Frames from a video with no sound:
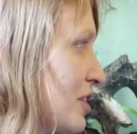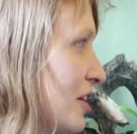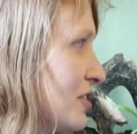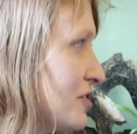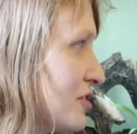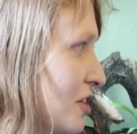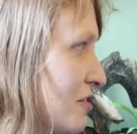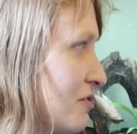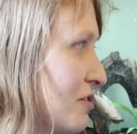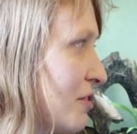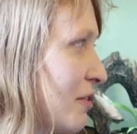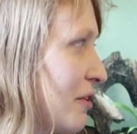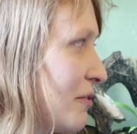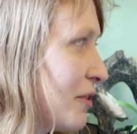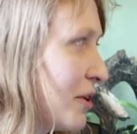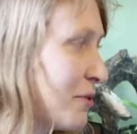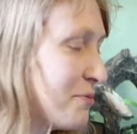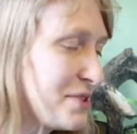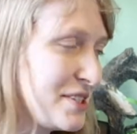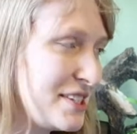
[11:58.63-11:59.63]
I don't know if
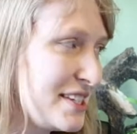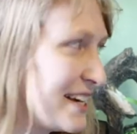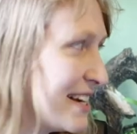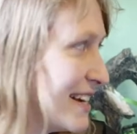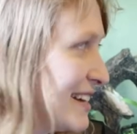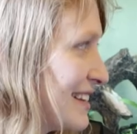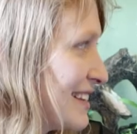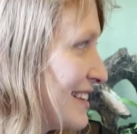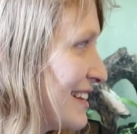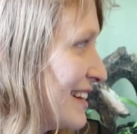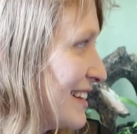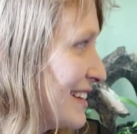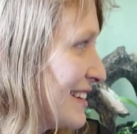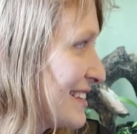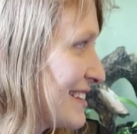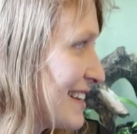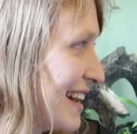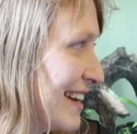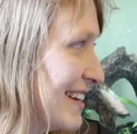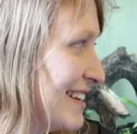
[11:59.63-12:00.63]
I'm seeing
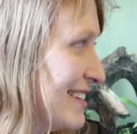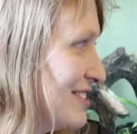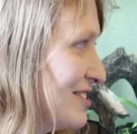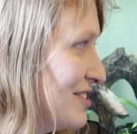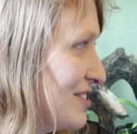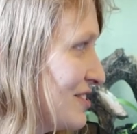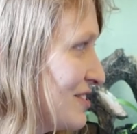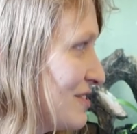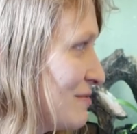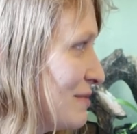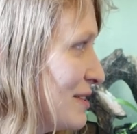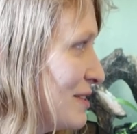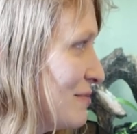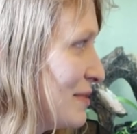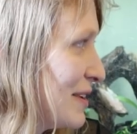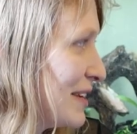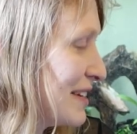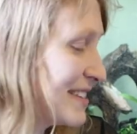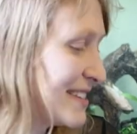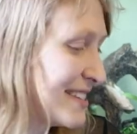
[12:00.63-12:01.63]
things and it's just me
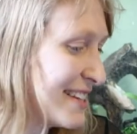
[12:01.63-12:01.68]
being